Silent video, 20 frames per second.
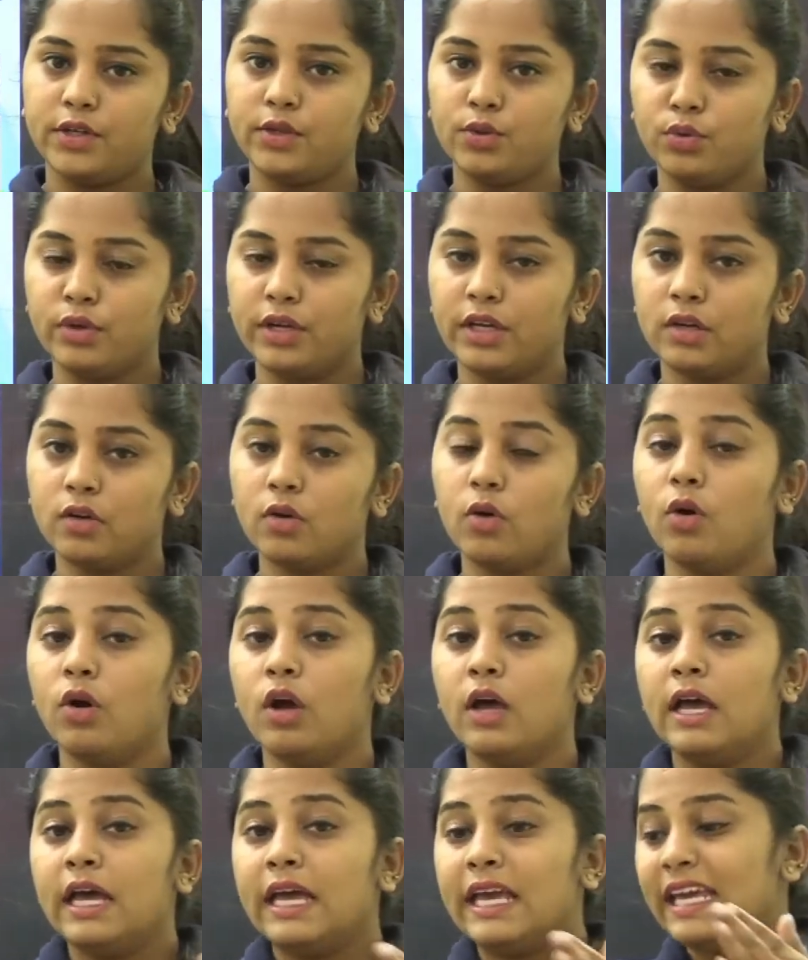doing, no,
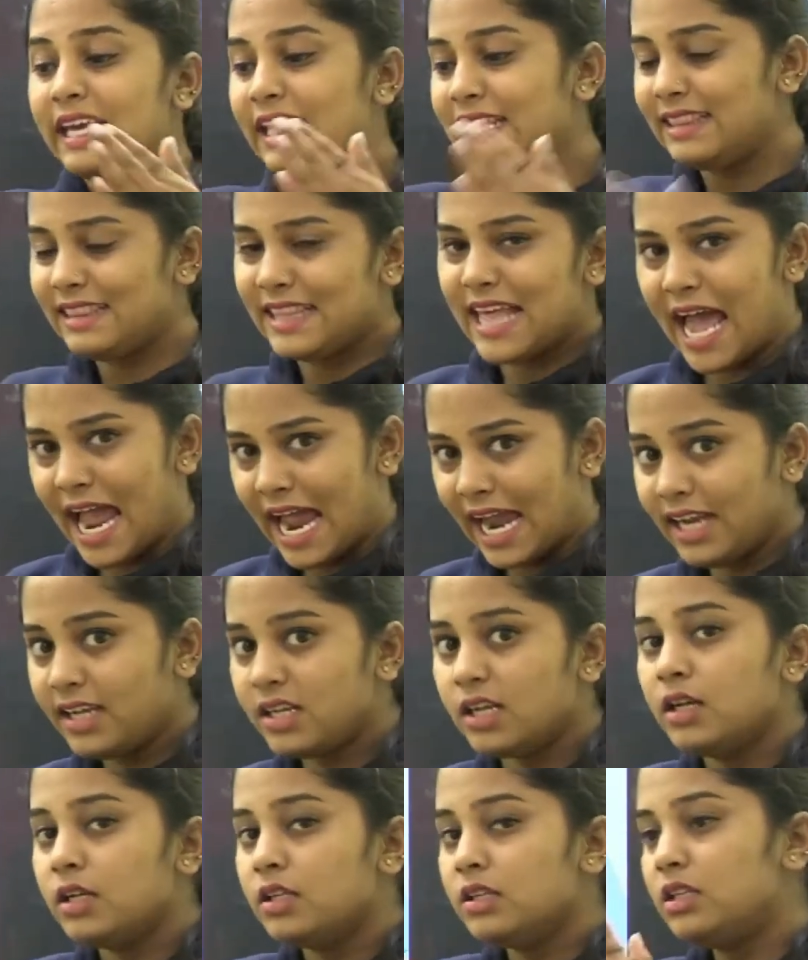in that
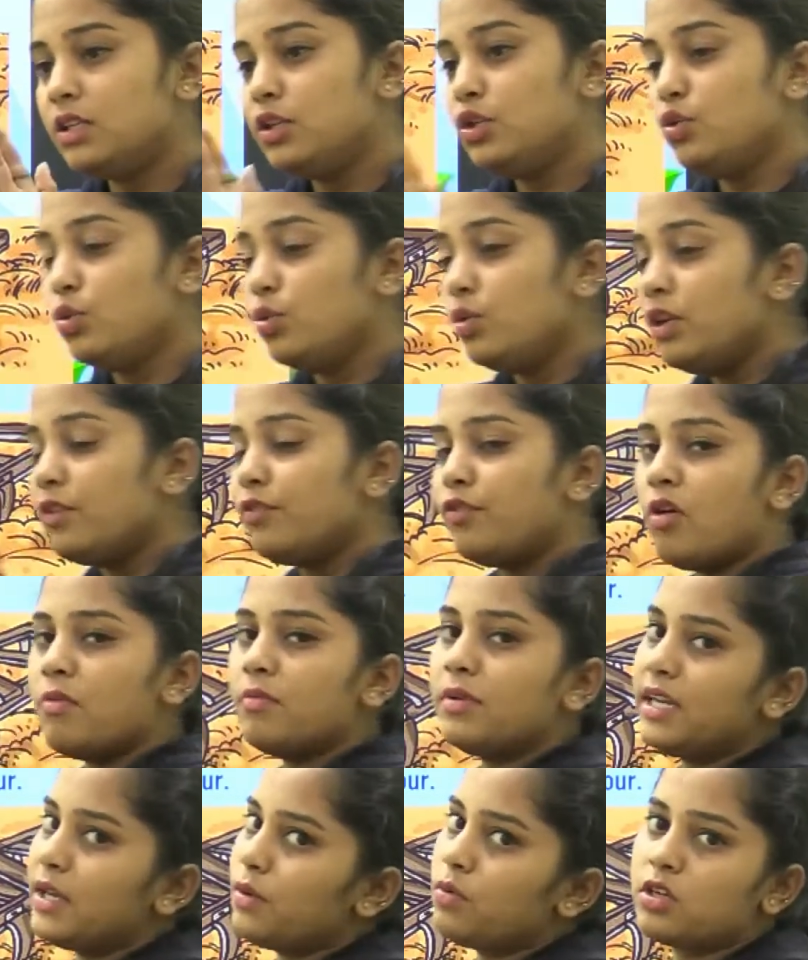the
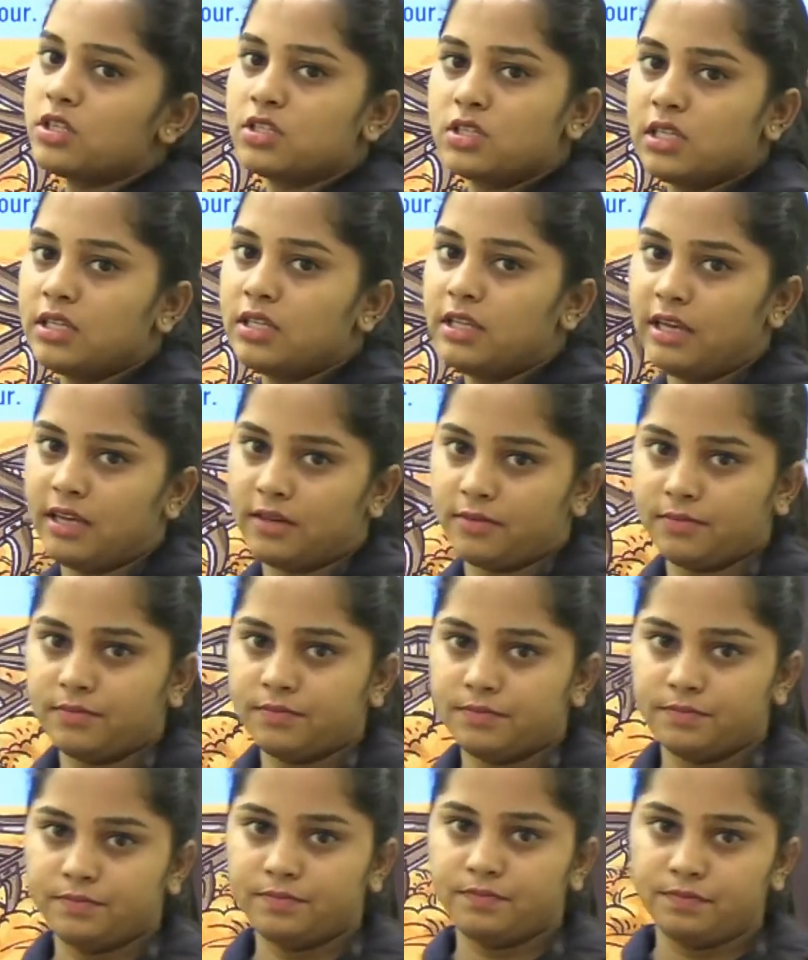uniformity wasn't there.
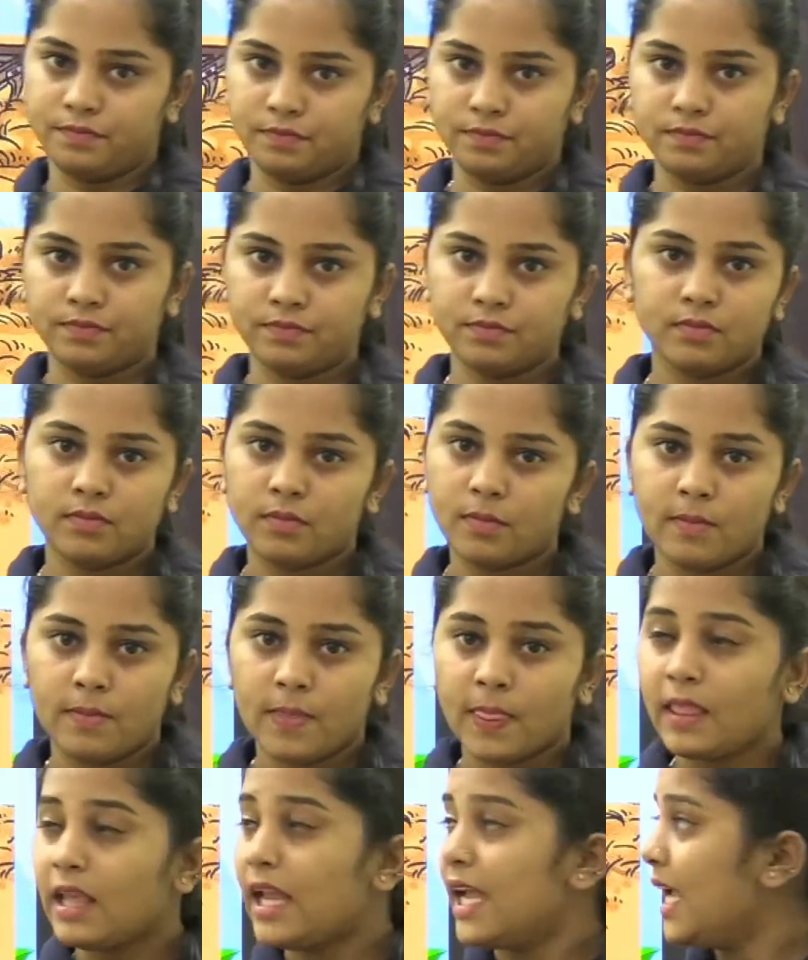
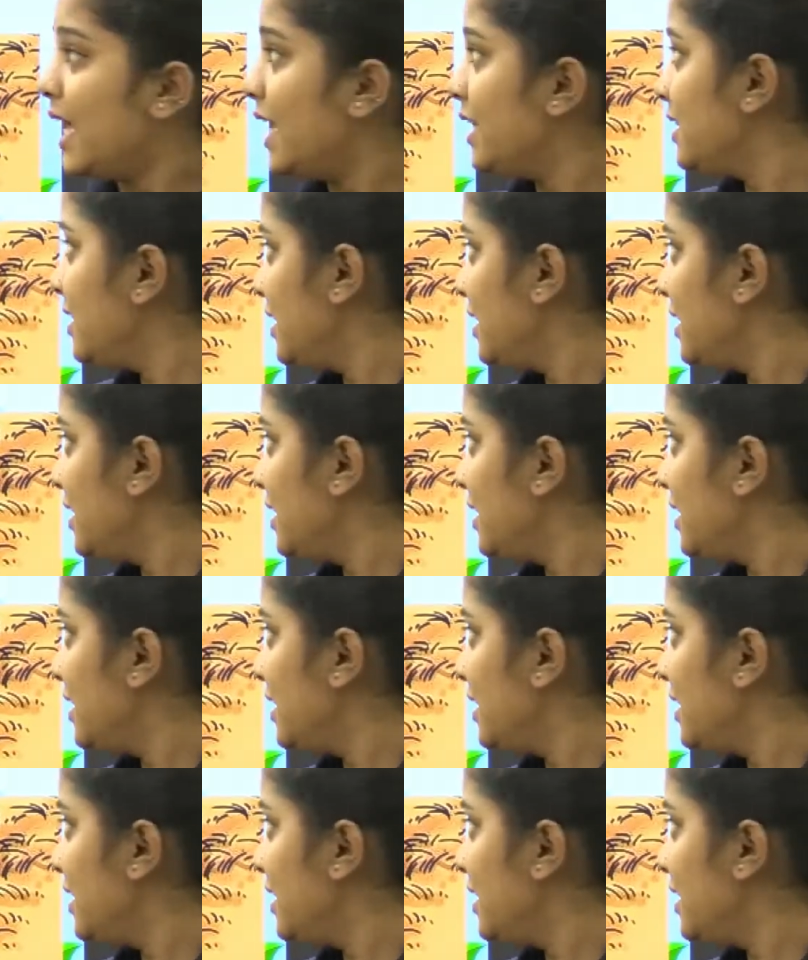In